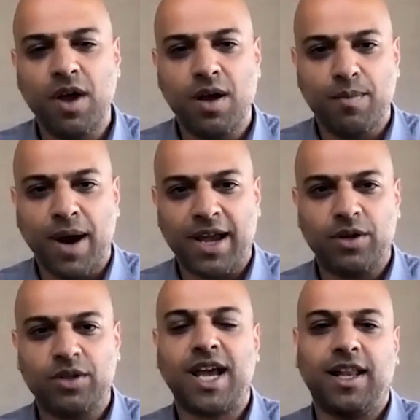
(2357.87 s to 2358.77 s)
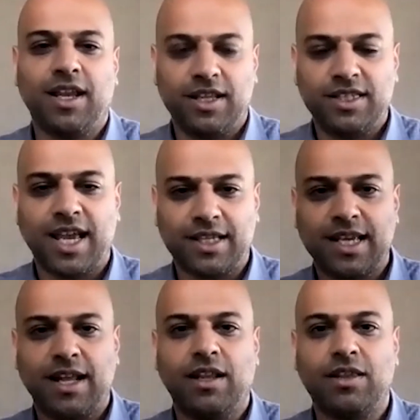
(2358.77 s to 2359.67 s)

bio talent and tech talent,